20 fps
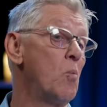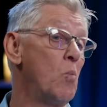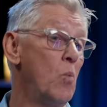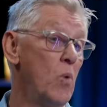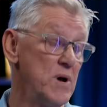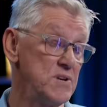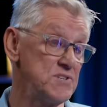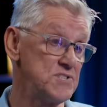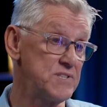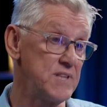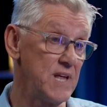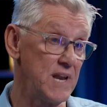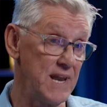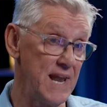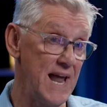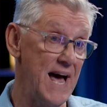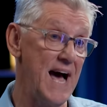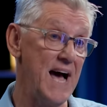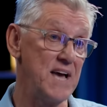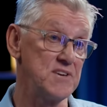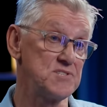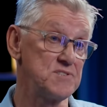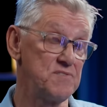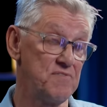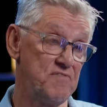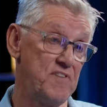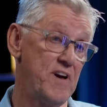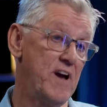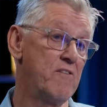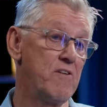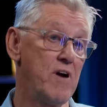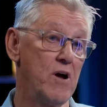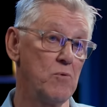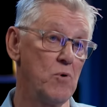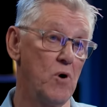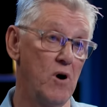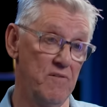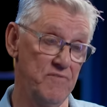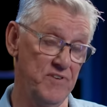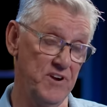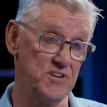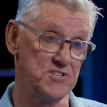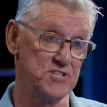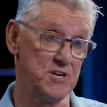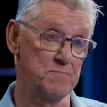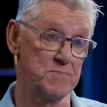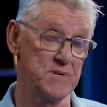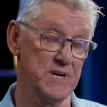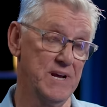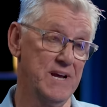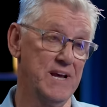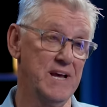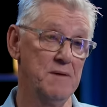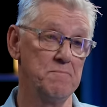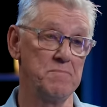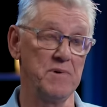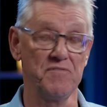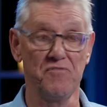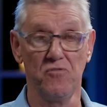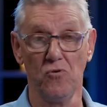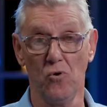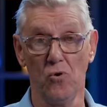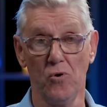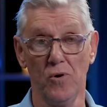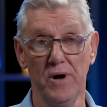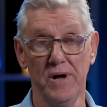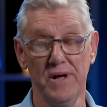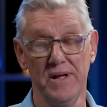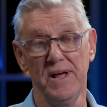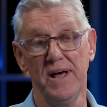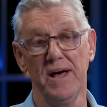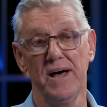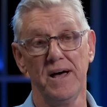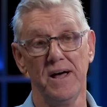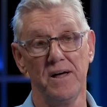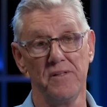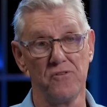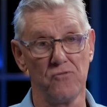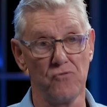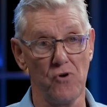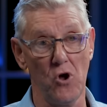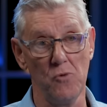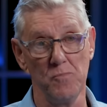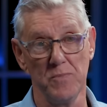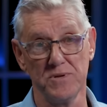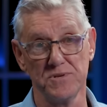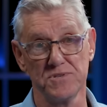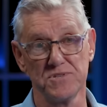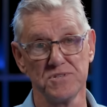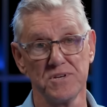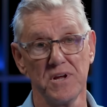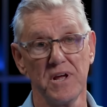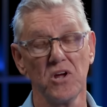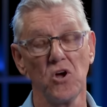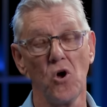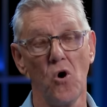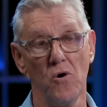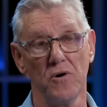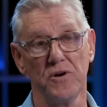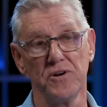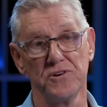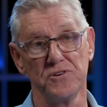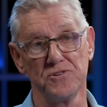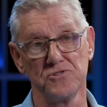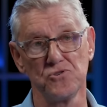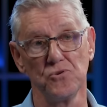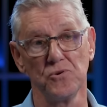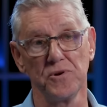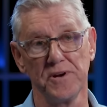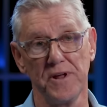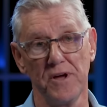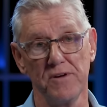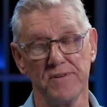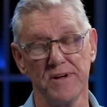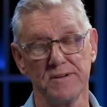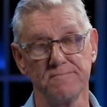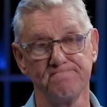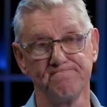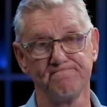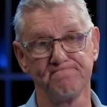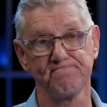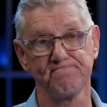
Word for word: was the last pharaoh of Egypt before uh, the Romans conquered and took it over.